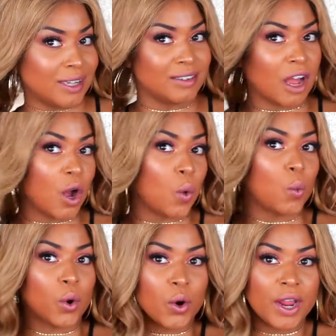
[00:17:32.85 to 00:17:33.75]
It's not a
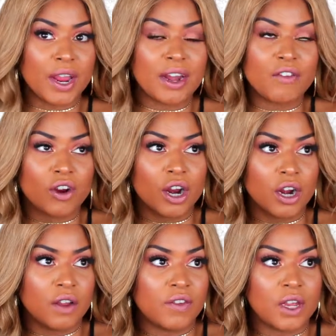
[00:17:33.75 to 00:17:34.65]
worry. Never
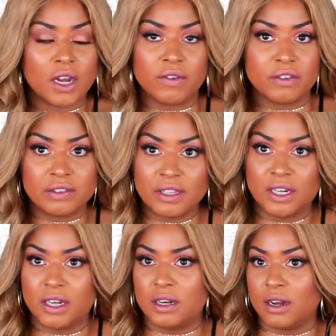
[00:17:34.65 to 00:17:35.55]
heard of it. Never
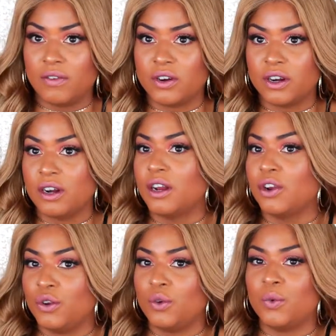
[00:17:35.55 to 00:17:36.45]
seen it. Never
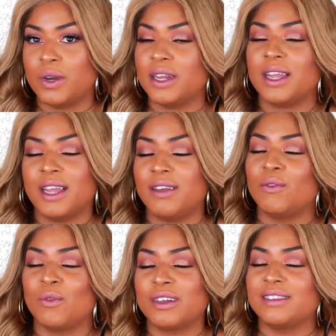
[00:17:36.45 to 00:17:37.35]
knew what it
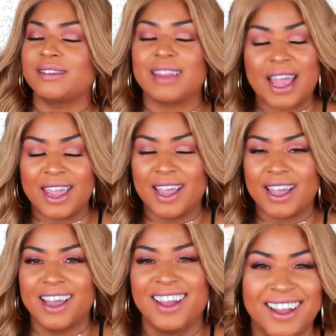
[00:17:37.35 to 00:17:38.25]
was like.